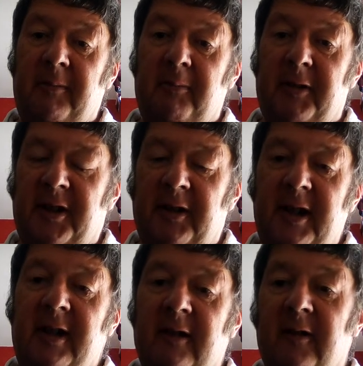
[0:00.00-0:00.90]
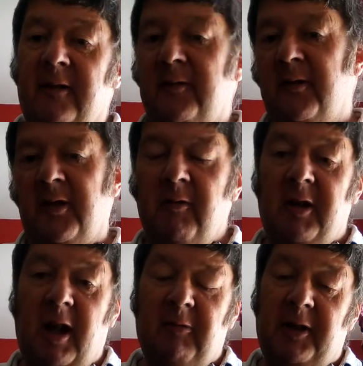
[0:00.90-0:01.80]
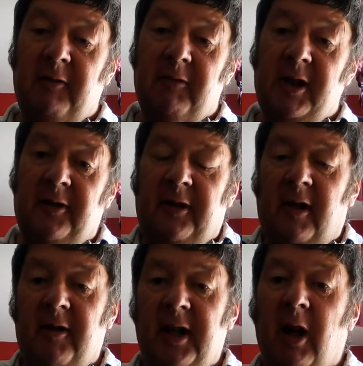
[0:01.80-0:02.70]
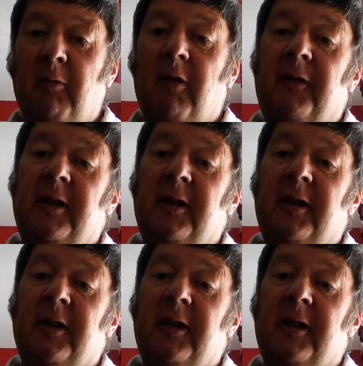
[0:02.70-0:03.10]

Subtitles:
Brittany are two Celtic regions I know of,